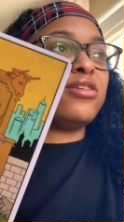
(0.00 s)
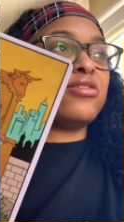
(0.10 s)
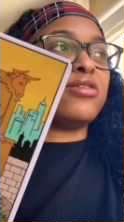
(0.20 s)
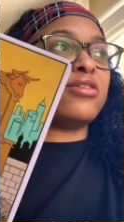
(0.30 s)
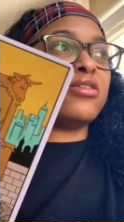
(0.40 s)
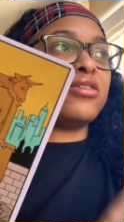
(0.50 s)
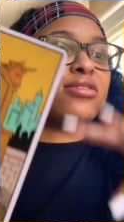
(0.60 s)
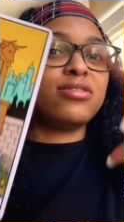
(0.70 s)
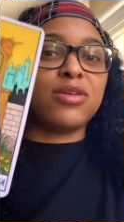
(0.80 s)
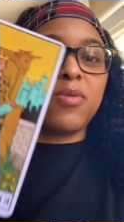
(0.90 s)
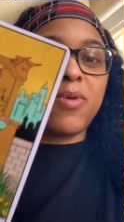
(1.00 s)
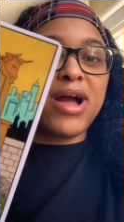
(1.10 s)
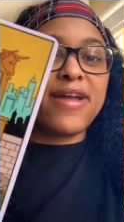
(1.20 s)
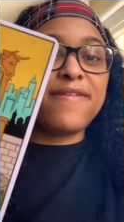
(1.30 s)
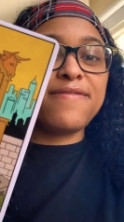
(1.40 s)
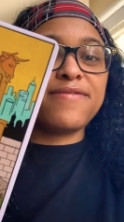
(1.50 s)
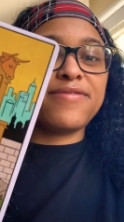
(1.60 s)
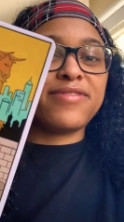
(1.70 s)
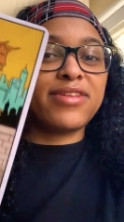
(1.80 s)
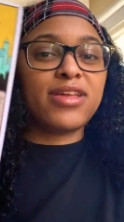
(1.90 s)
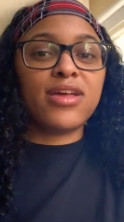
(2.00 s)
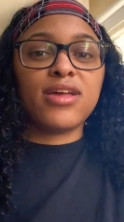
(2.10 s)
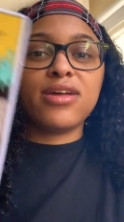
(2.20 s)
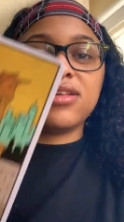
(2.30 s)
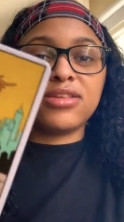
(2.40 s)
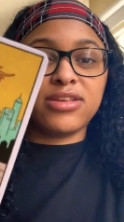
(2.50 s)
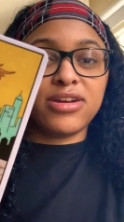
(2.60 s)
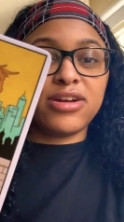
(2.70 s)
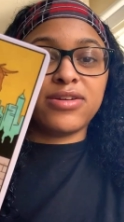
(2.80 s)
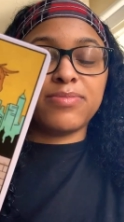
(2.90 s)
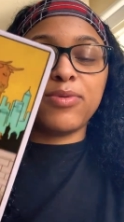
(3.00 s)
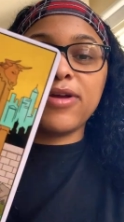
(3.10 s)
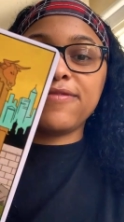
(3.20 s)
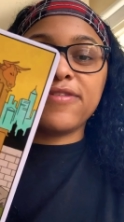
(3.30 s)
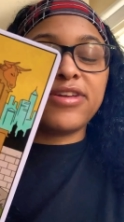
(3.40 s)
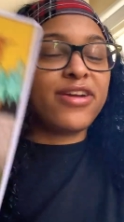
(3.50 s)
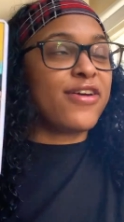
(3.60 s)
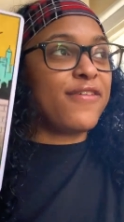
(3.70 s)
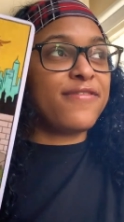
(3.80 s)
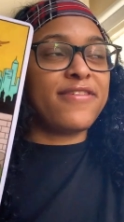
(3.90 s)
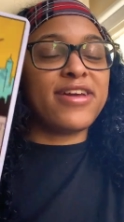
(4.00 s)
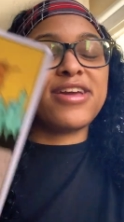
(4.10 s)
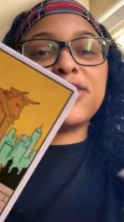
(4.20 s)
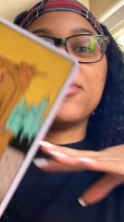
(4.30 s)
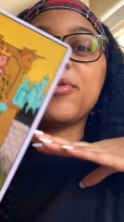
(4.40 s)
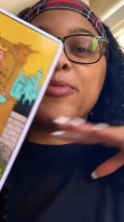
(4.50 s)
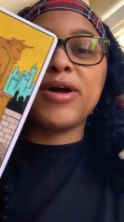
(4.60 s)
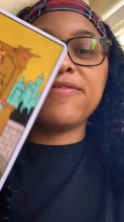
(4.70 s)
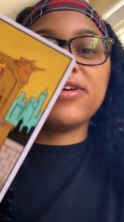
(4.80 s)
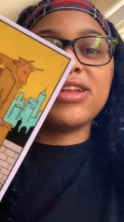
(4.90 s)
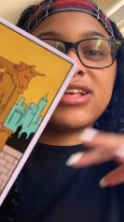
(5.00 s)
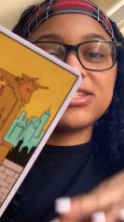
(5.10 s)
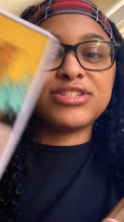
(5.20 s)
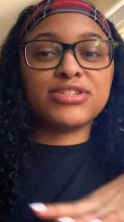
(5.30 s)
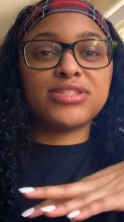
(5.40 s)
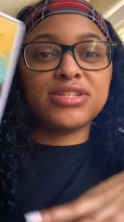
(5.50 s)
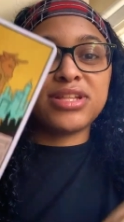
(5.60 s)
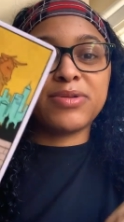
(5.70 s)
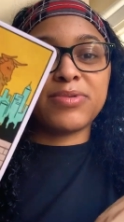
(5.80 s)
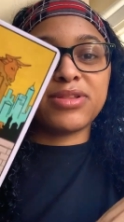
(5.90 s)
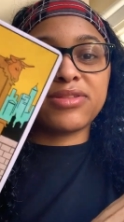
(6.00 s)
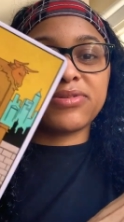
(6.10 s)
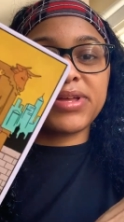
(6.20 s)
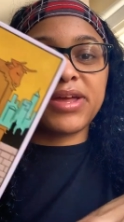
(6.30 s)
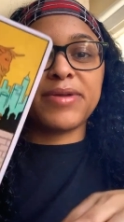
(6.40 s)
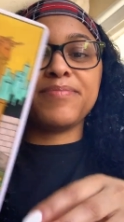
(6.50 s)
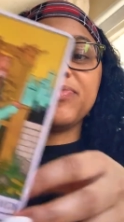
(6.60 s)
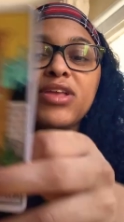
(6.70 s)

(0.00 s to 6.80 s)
your your wife, your boyfriend, your girlfriend, whoever it is that you're dealing with, okay?